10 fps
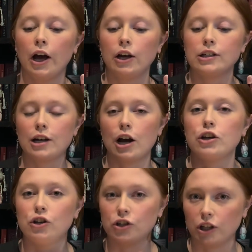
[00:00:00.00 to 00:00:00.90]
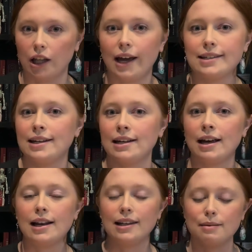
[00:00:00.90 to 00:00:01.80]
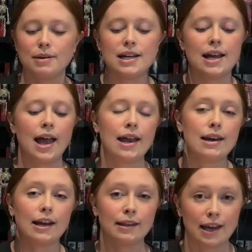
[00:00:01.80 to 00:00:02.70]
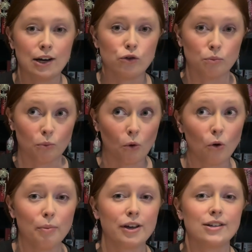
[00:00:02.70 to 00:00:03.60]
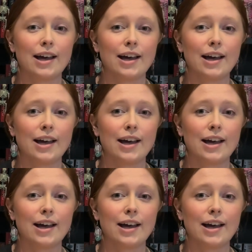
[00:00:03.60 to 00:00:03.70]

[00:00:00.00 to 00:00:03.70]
start utilizing Libby and Kindle more because